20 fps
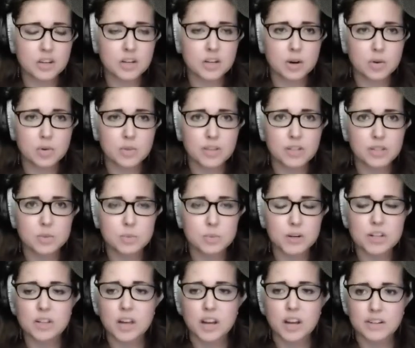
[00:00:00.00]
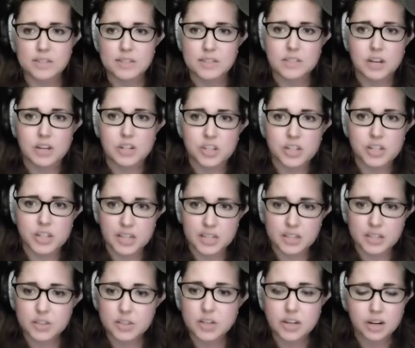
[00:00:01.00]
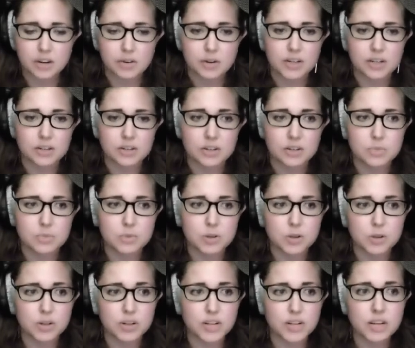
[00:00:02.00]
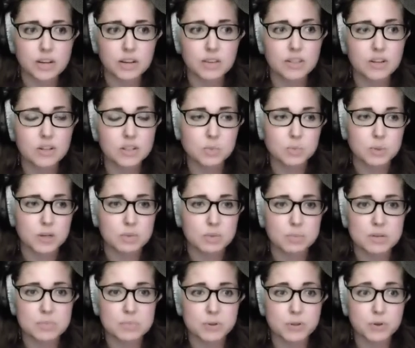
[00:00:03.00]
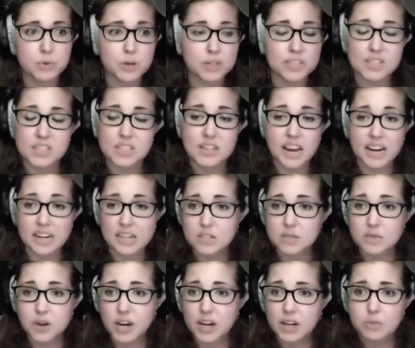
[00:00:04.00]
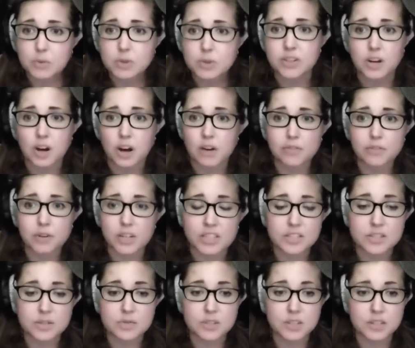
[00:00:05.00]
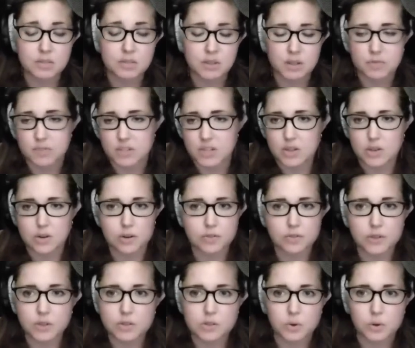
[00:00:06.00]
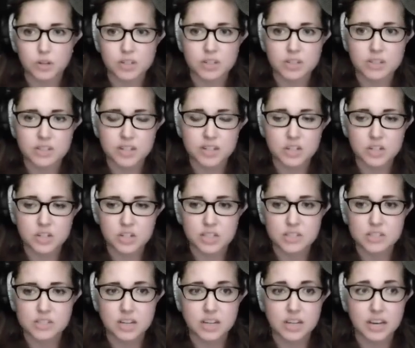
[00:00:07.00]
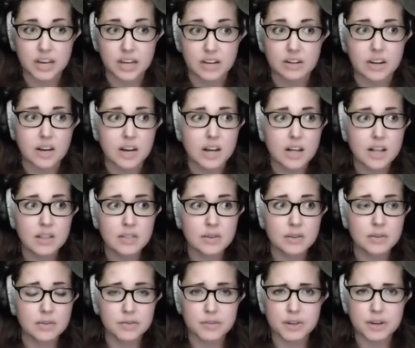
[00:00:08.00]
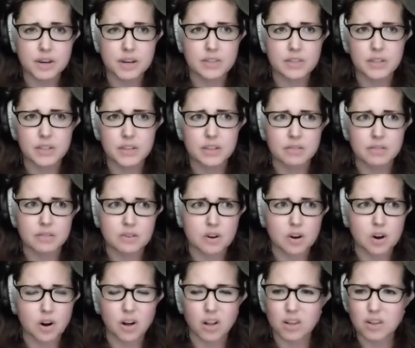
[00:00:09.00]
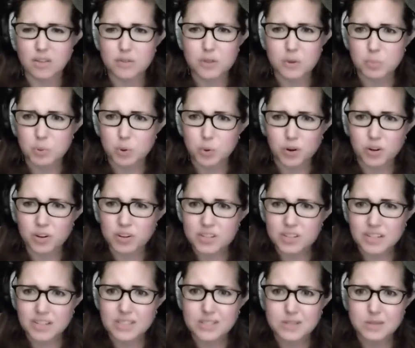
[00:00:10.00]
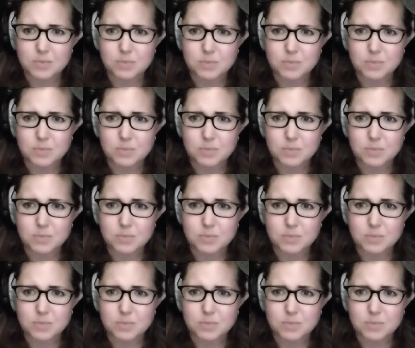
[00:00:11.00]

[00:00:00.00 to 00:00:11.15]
there's been a lot of discussion in the narrator community. There's been people who are dissatisfied with the offerings of either of those organizations. Again, I think all of the board is